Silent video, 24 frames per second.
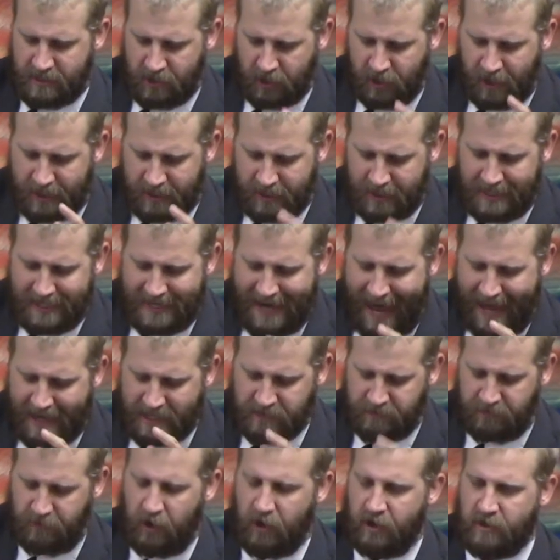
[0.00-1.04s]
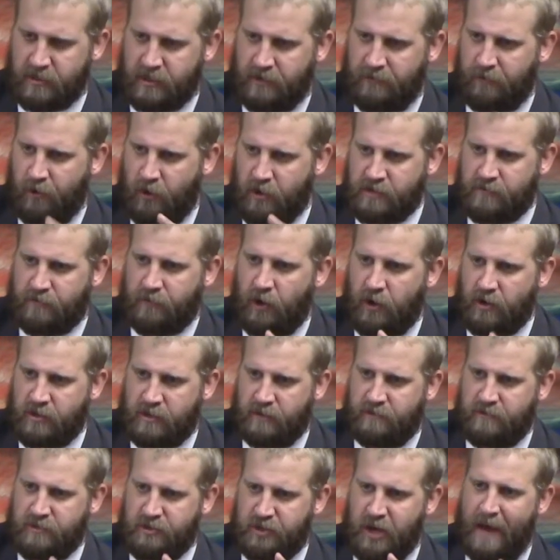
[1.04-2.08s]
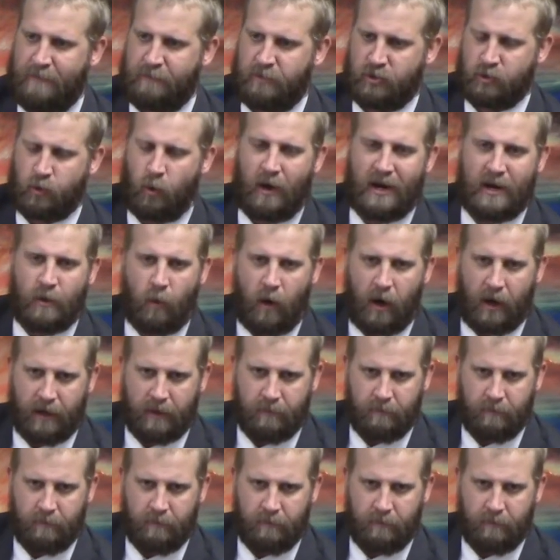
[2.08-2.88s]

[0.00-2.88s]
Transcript: Look at the next verse, the first verse of chapter 21.